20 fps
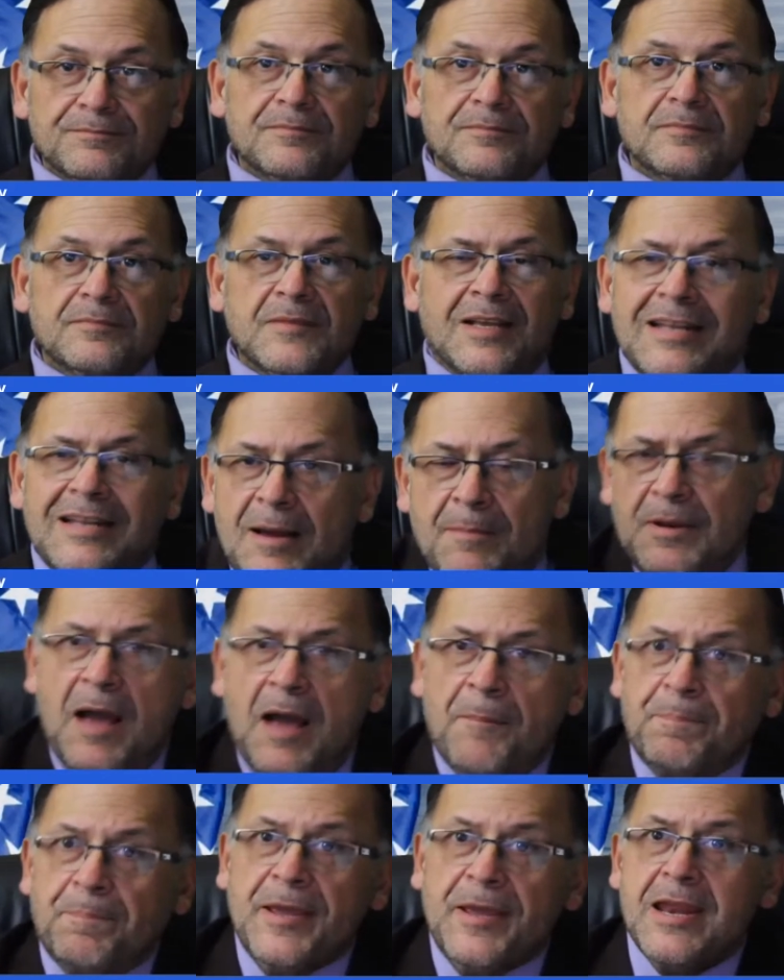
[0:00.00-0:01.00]
And I'm
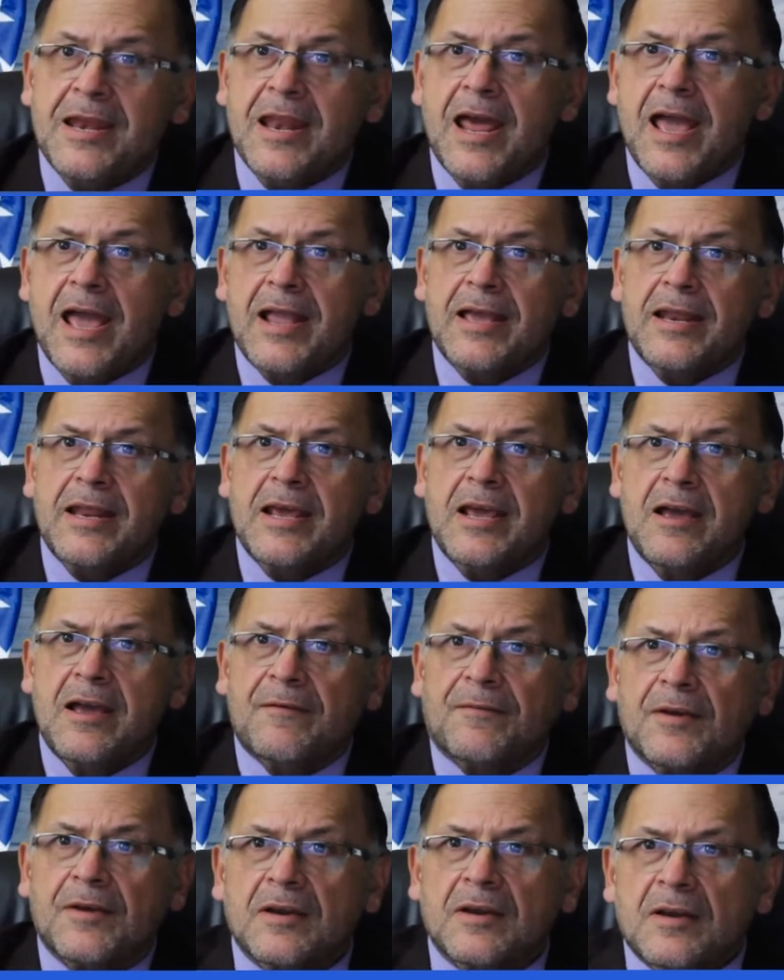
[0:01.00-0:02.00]
not being
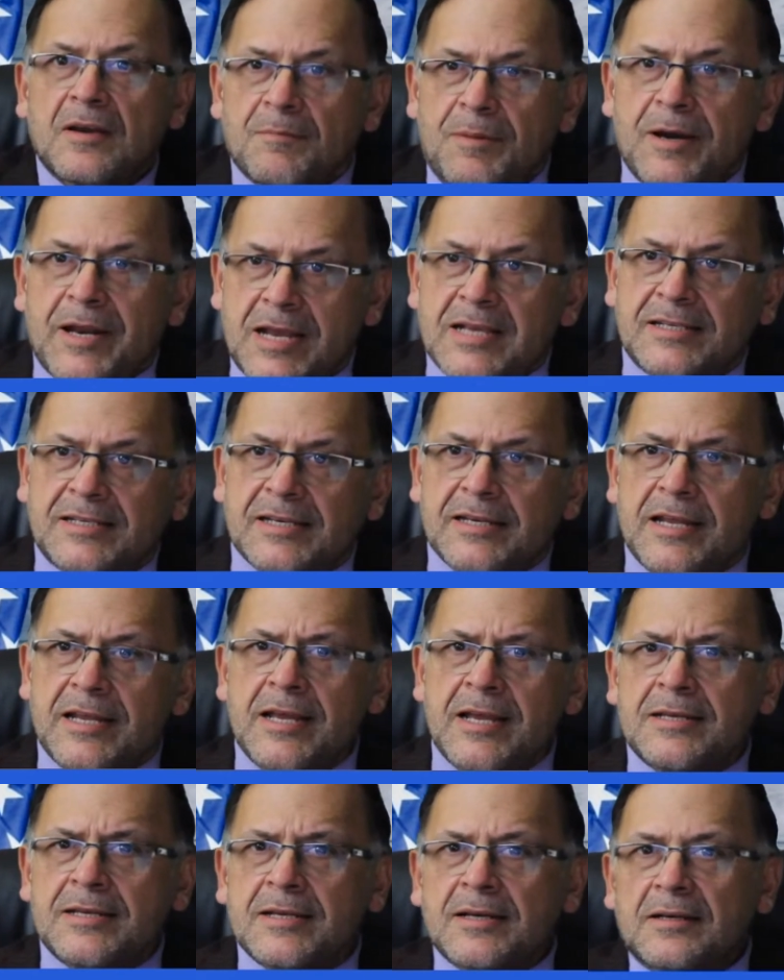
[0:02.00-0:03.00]
negative, but isn't
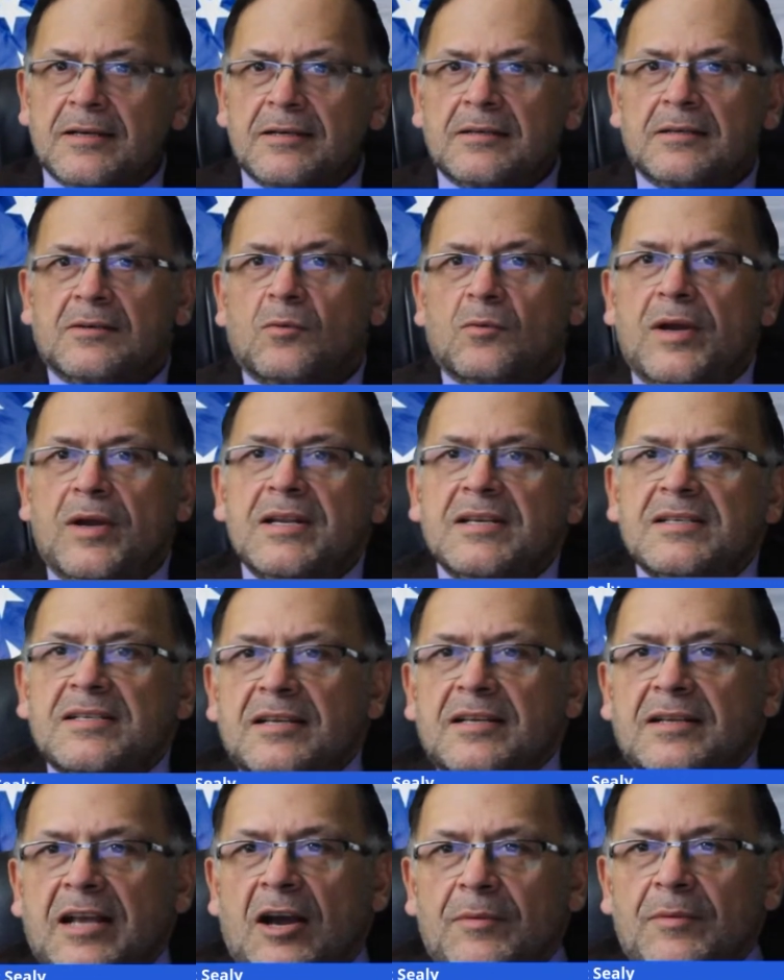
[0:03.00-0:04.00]
it? When is the
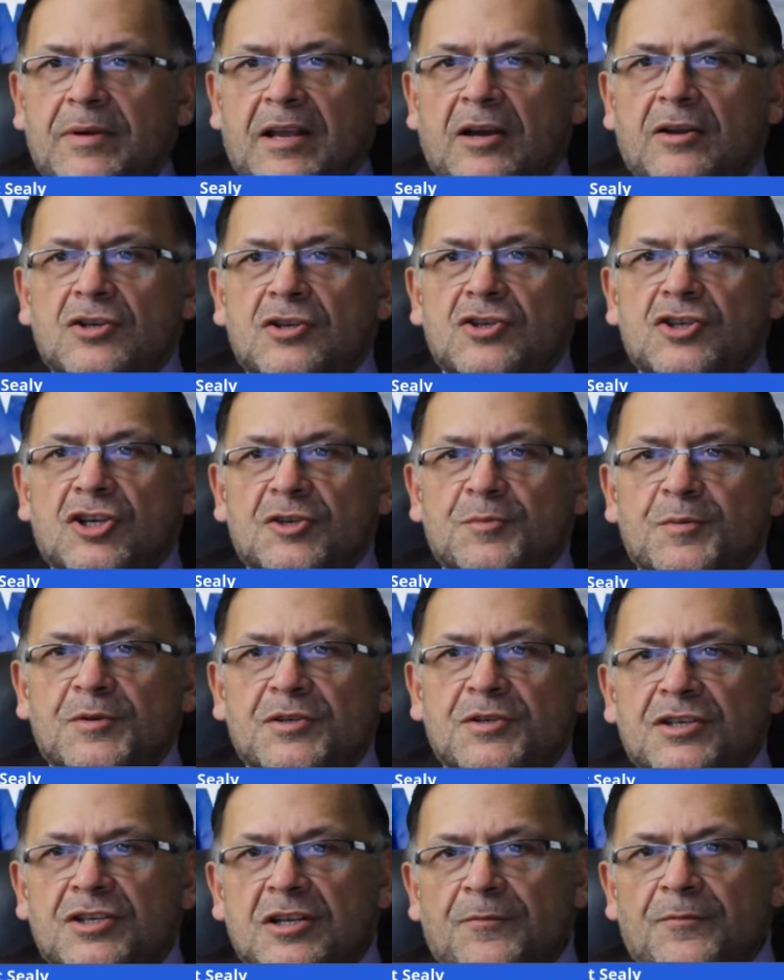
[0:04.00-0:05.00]
county judge
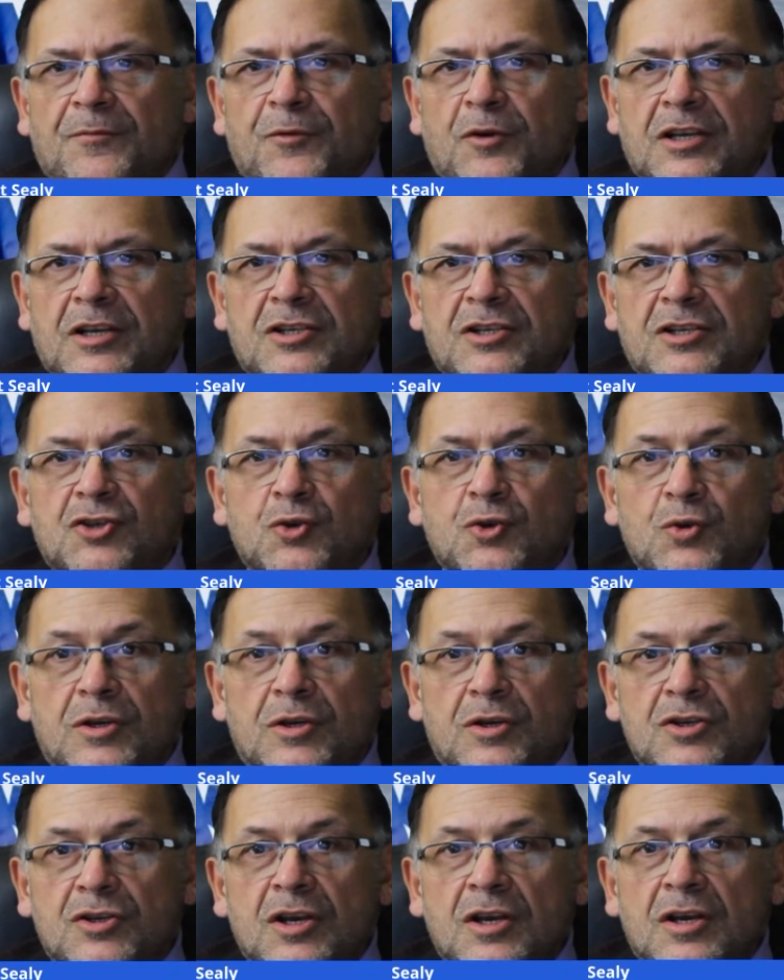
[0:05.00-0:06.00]
position up for election? 2
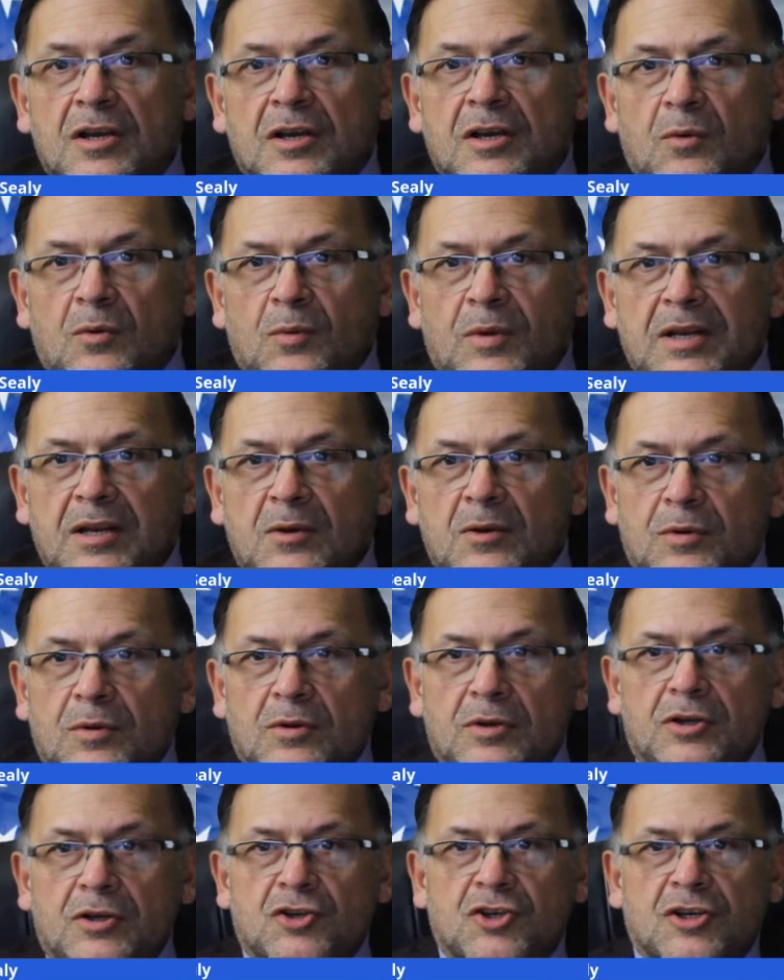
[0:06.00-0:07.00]
years. We need real
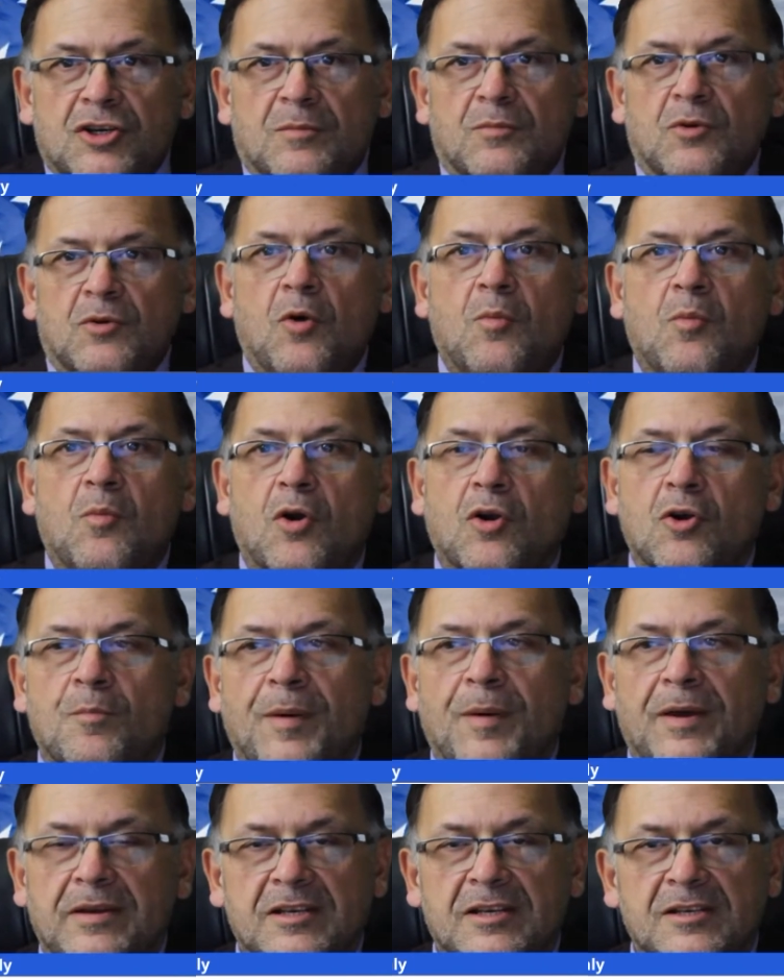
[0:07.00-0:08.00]
leadership. No more
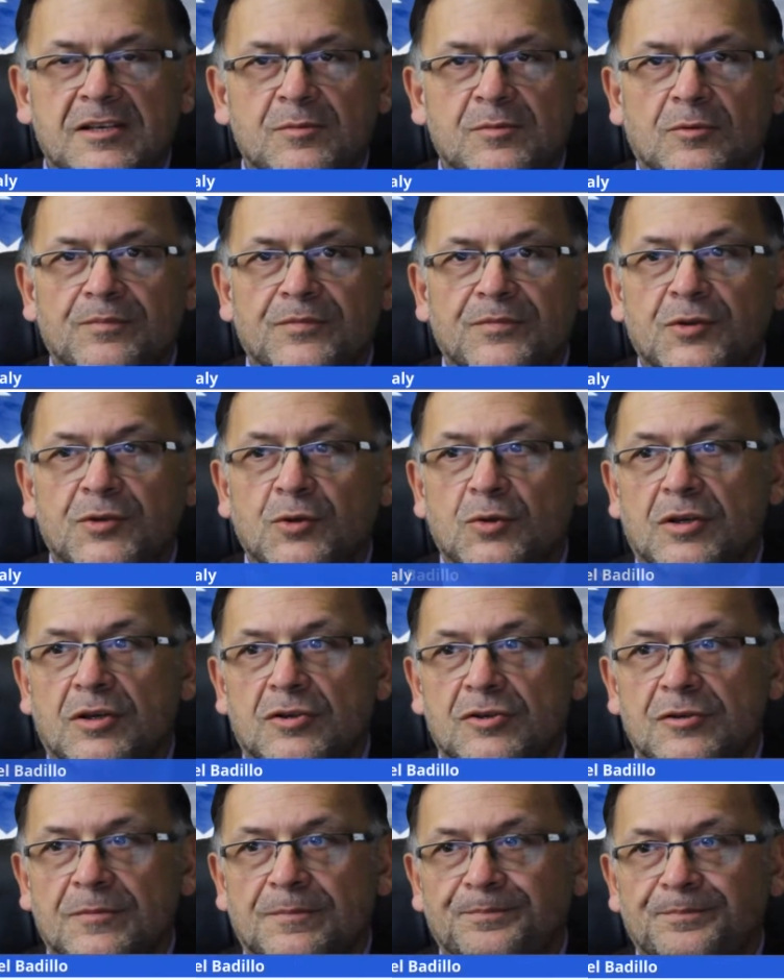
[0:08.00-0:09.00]
compadrismo. 2
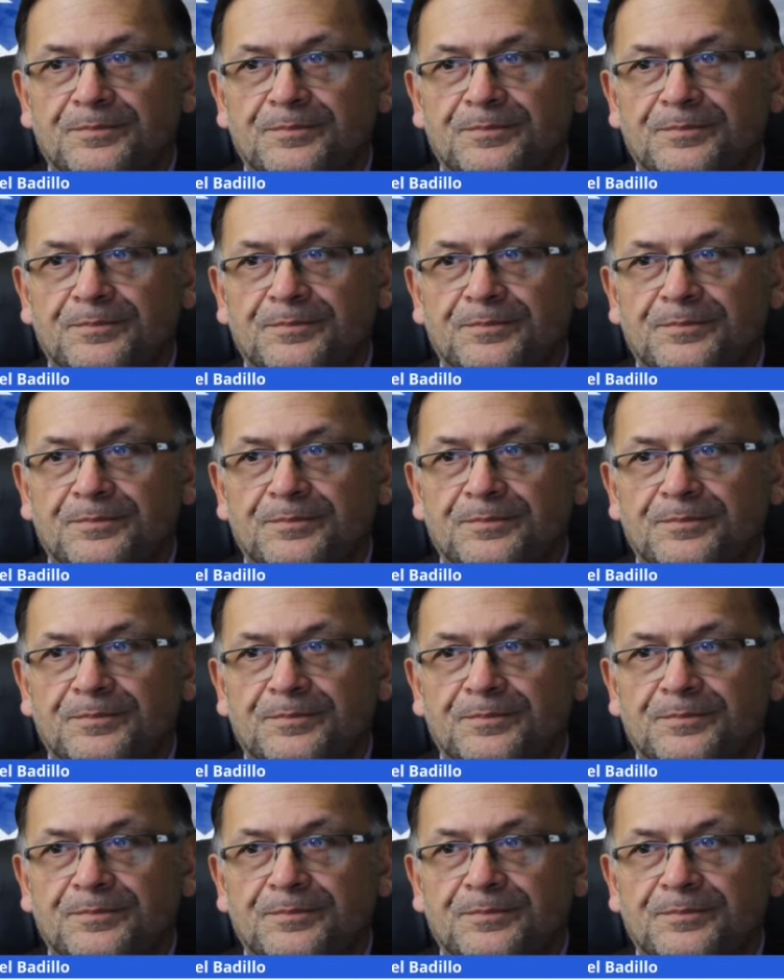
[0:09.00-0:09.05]
years.